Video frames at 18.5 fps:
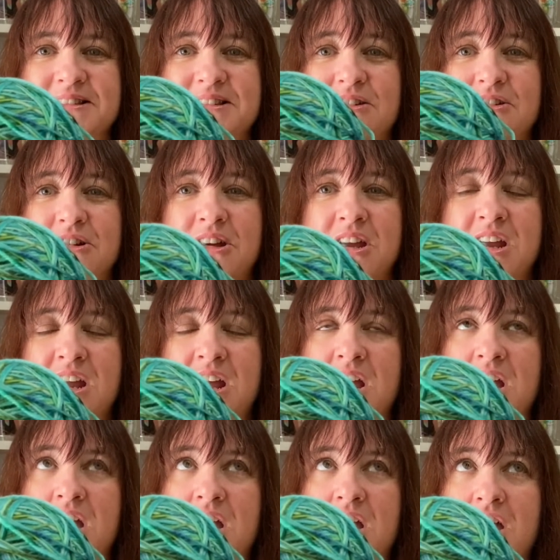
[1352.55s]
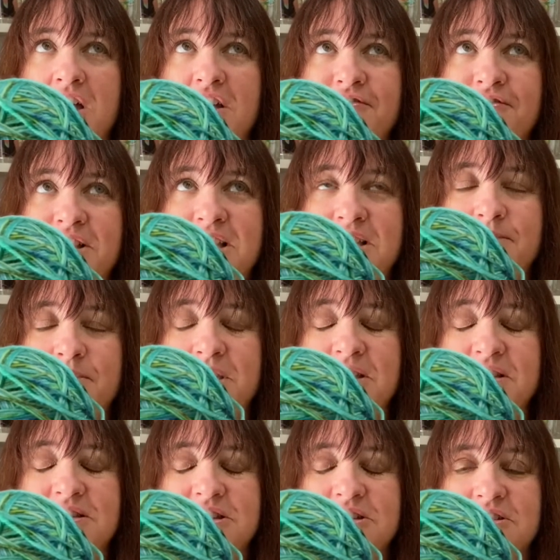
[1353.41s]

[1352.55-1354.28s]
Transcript: So hopefully I'm gonna